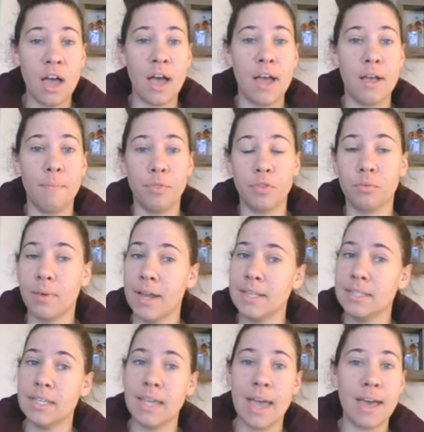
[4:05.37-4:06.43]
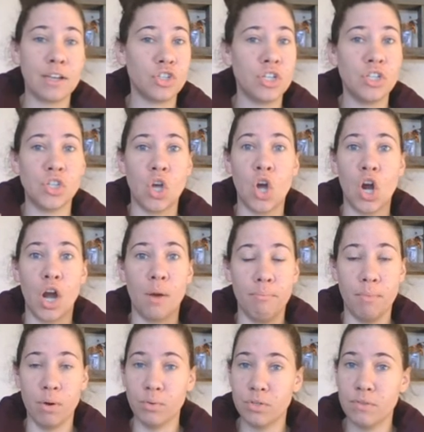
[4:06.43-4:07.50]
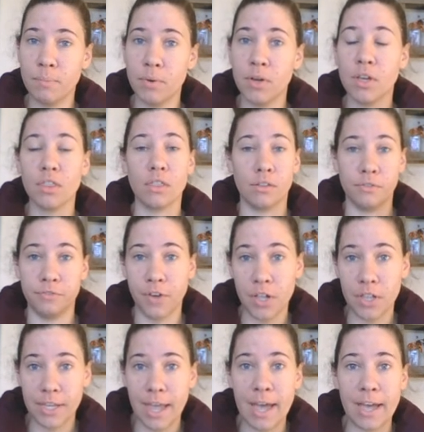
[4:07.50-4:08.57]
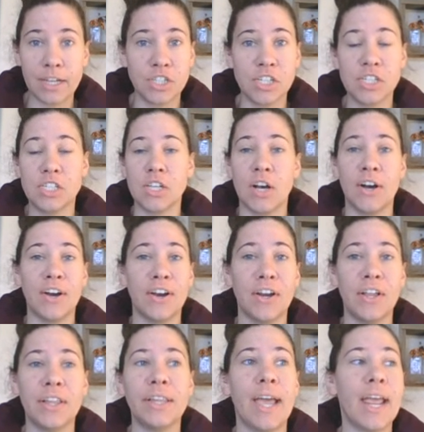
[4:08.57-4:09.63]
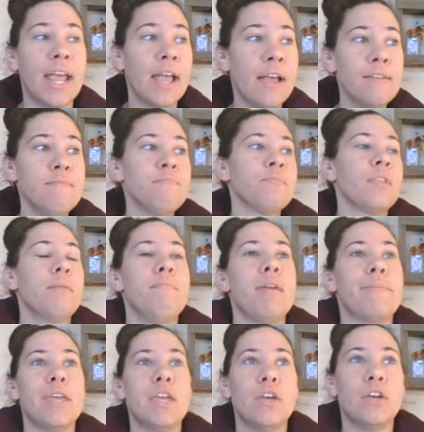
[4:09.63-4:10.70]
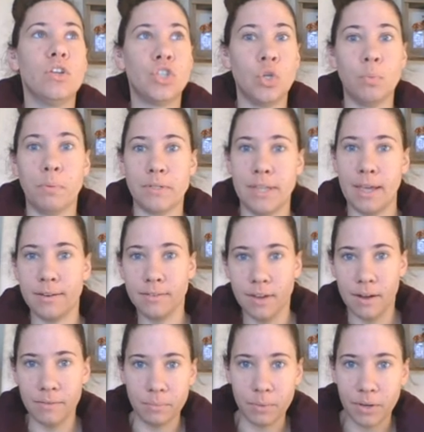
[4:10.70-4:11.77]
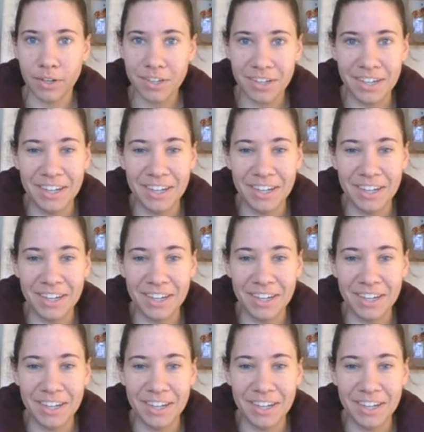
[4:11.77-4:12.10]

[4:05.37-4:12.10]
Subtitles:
The rising actions are most of the book. The falling actions are like maybe 2% of the book.